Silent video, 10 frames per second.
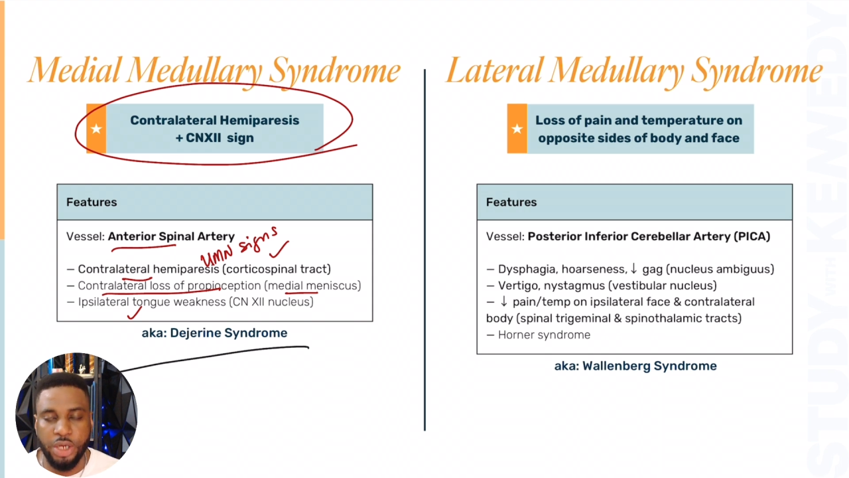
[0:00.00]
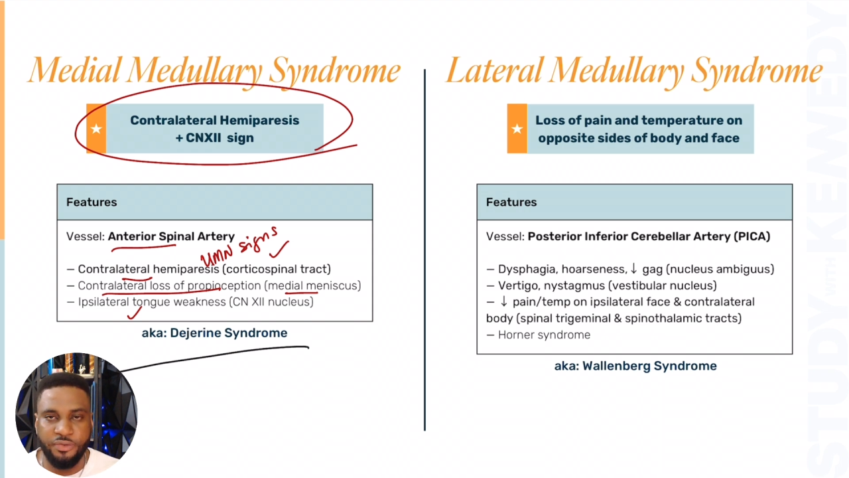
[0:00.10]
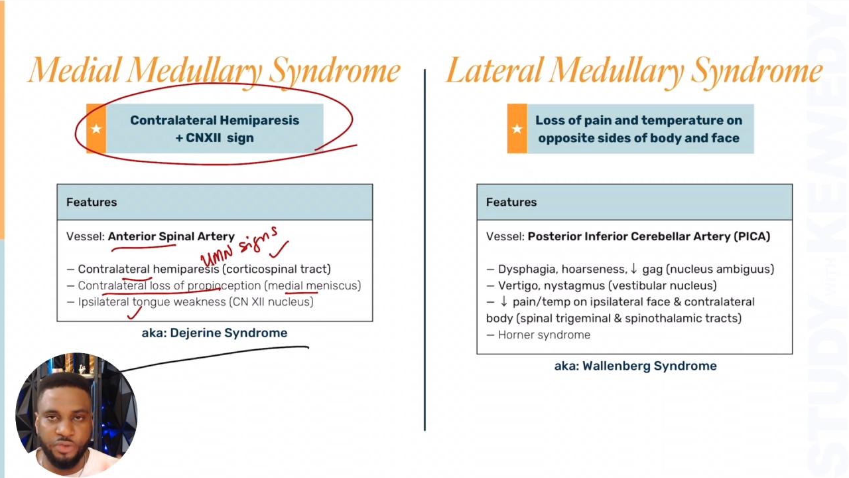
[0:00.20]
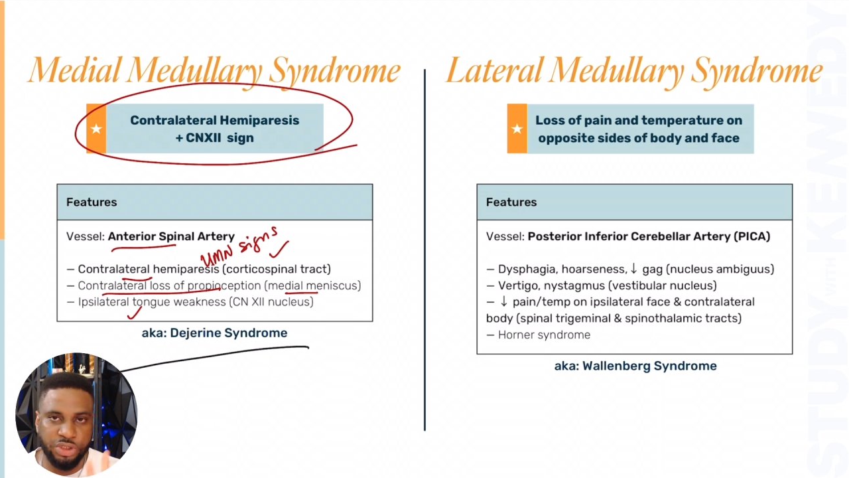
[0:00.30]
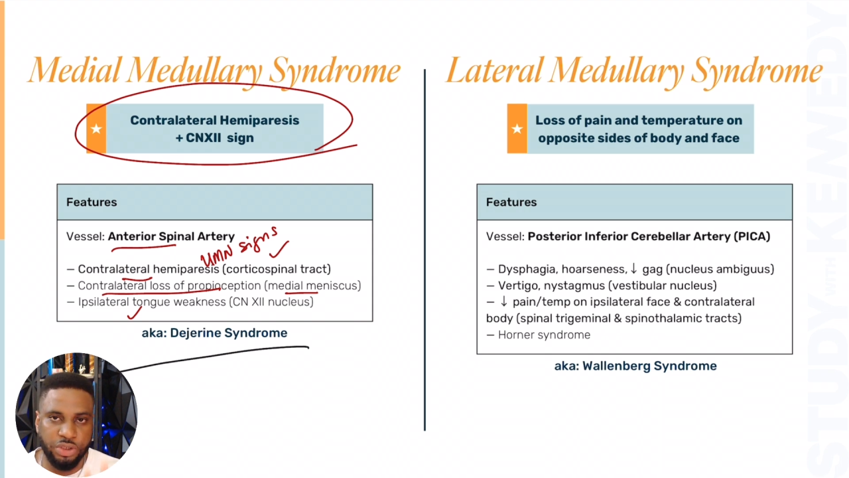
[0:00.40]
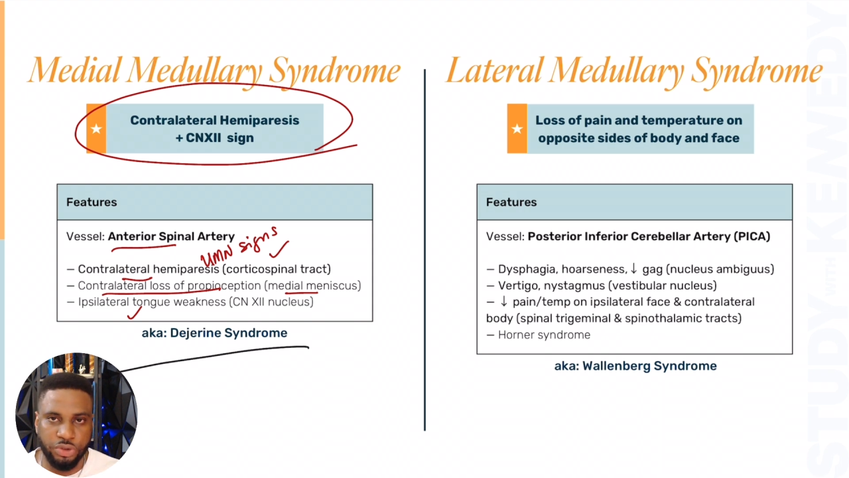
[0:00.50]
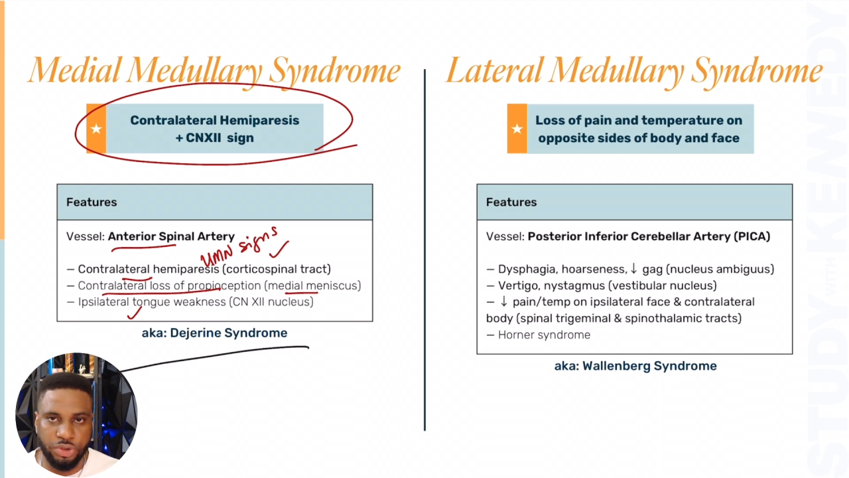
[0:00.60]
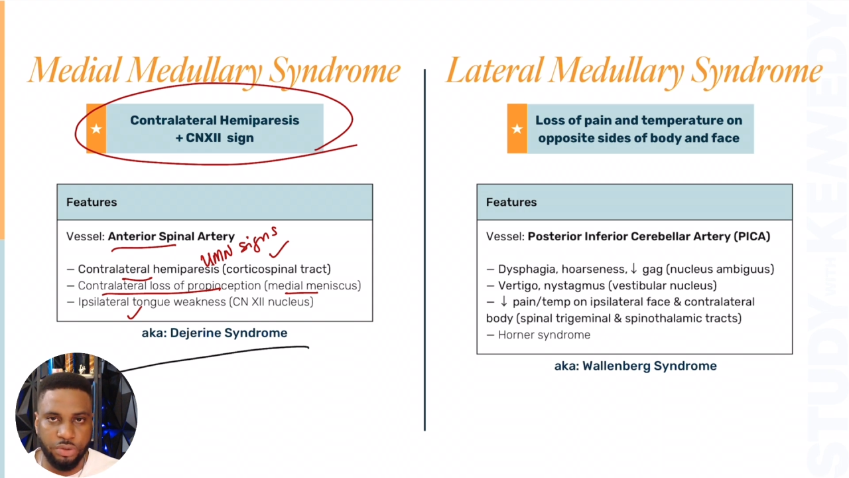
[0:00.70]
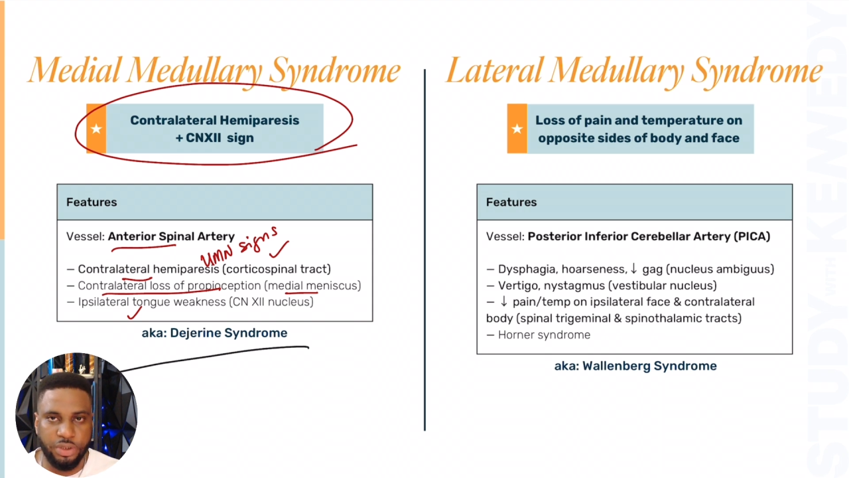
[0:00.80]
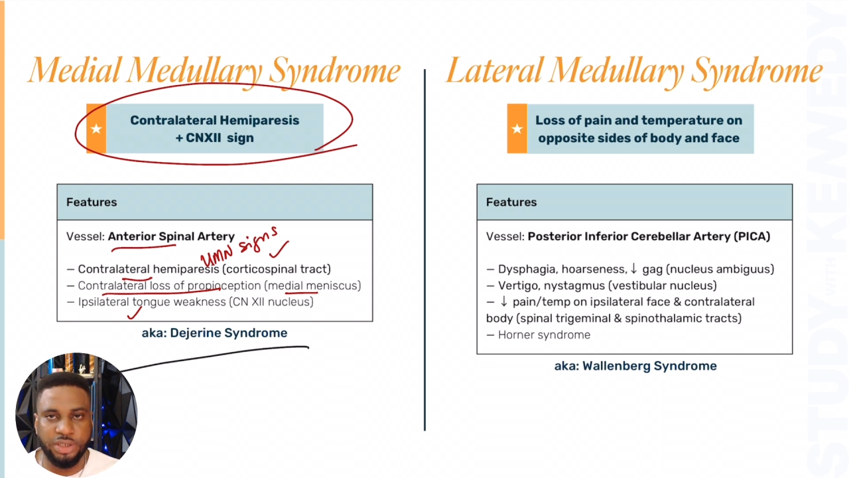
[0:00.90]
If you see those
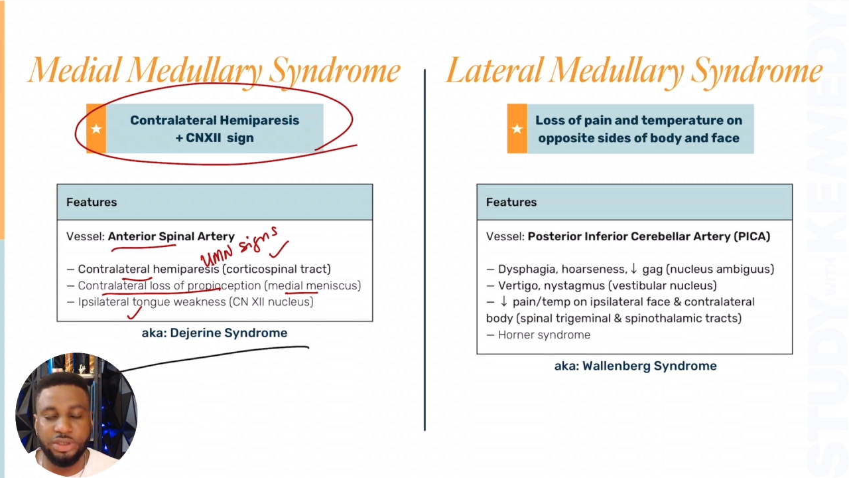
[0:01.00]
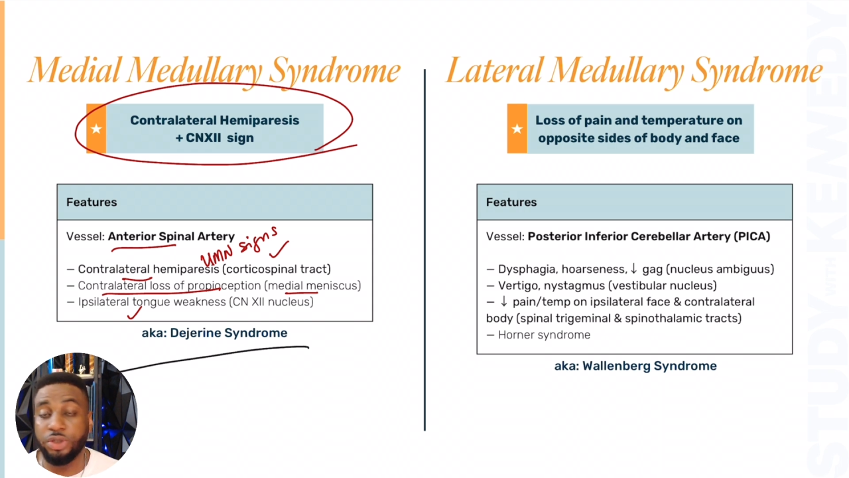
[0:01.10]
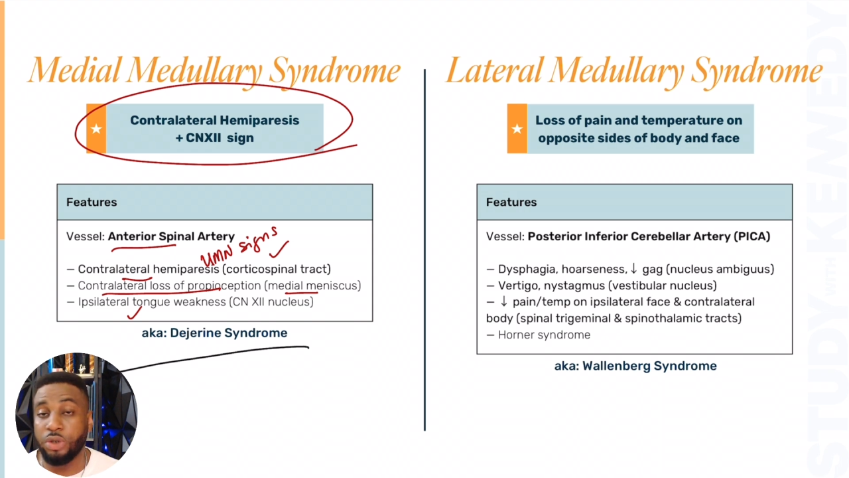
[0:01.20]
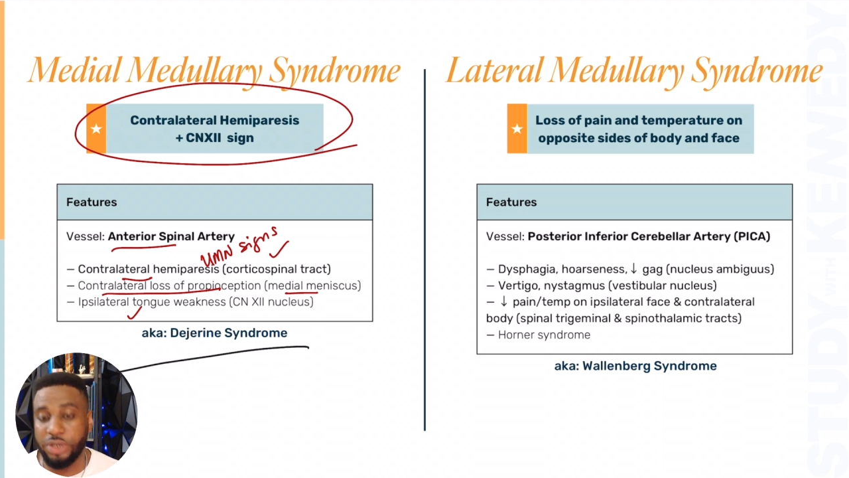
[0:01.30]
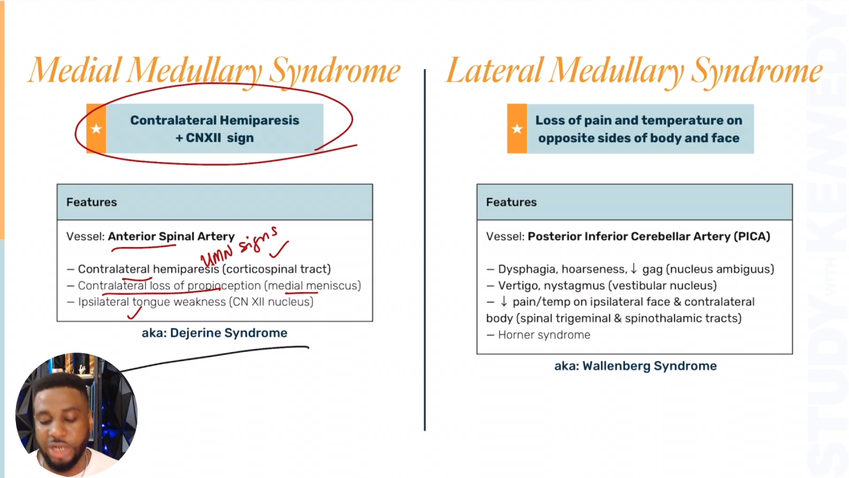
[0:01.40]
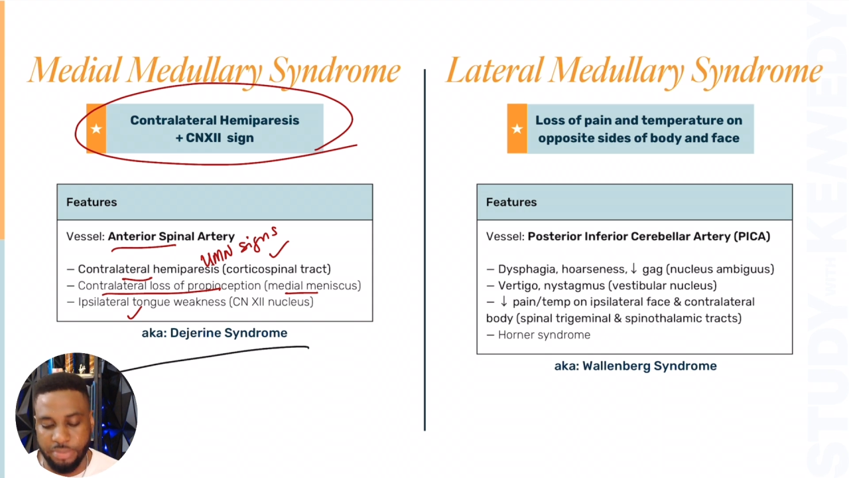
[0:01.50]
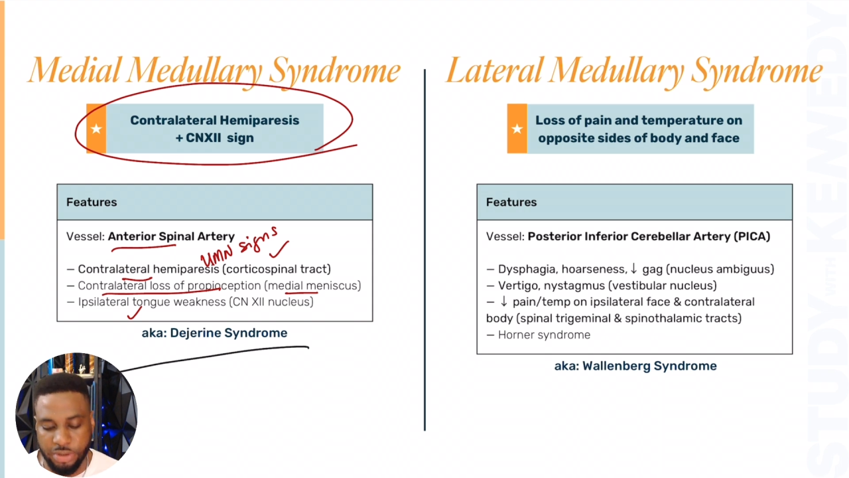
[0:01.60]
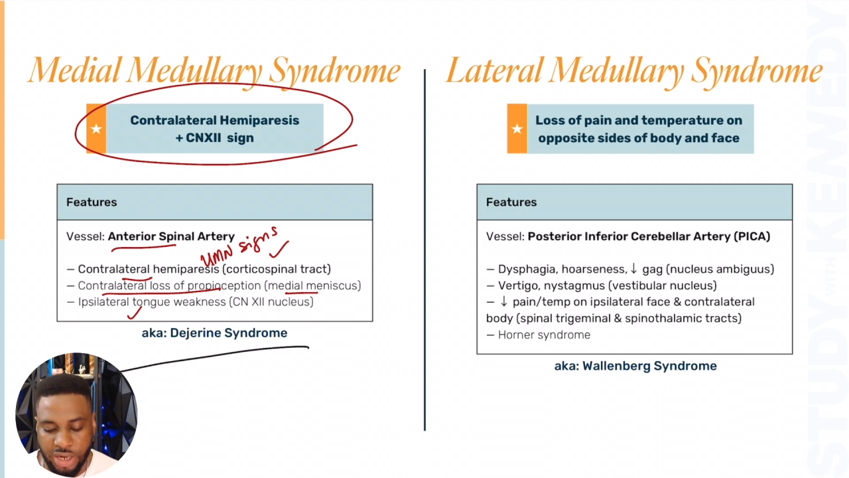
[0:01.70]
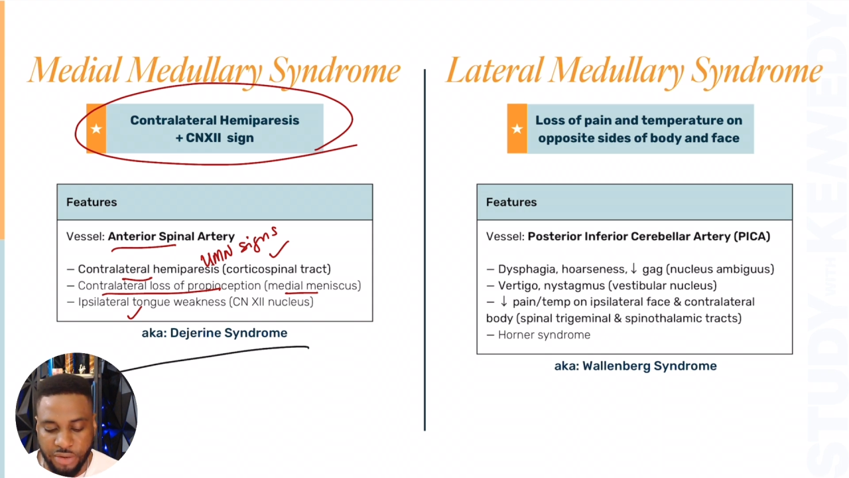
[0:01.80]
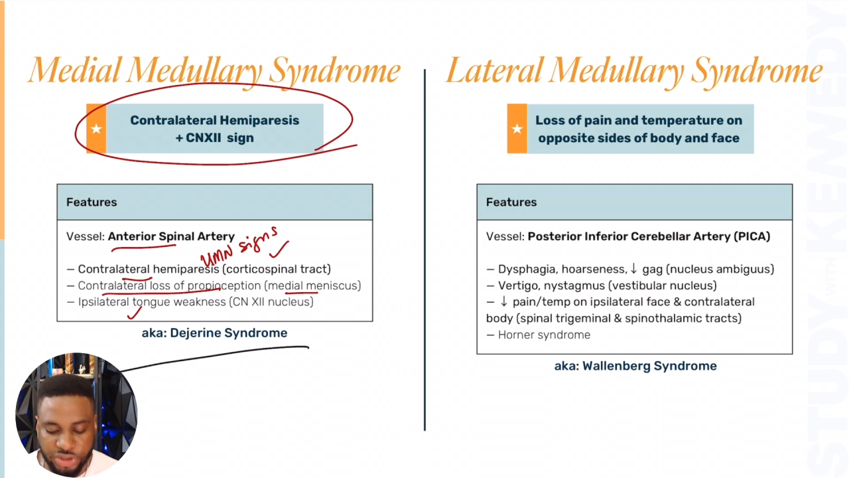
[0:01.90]
two things, you're looking at
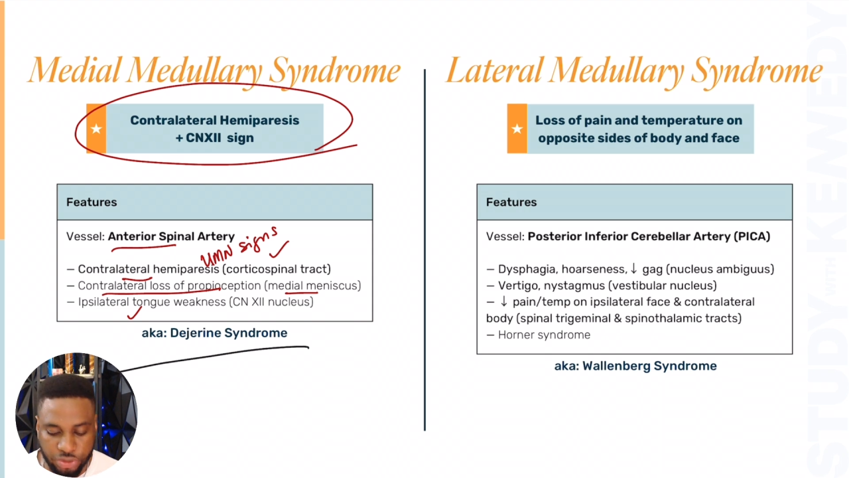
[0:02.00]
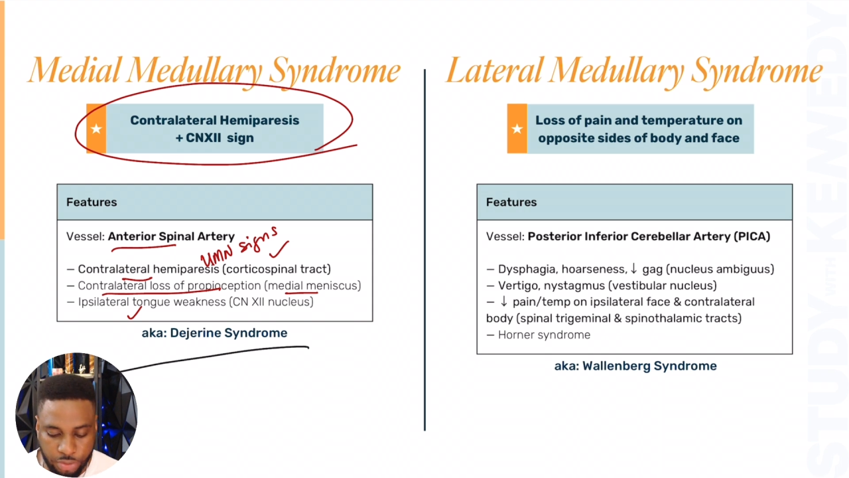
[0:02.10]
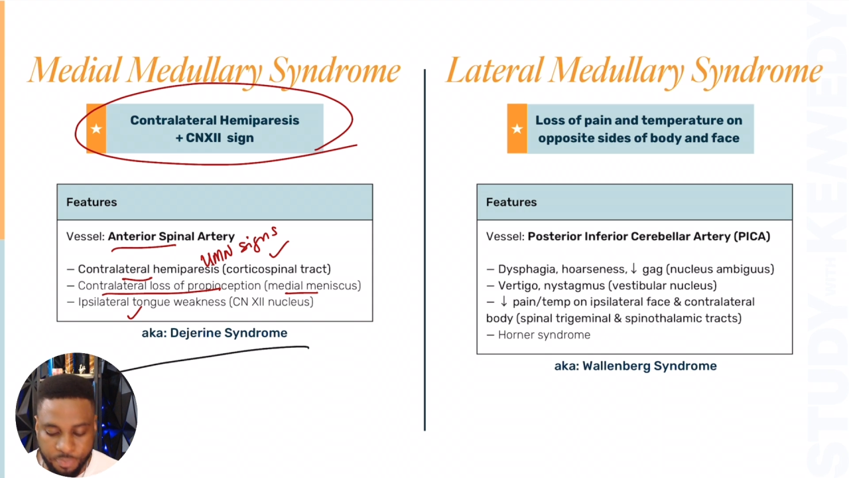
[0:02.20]
medullary syndrome.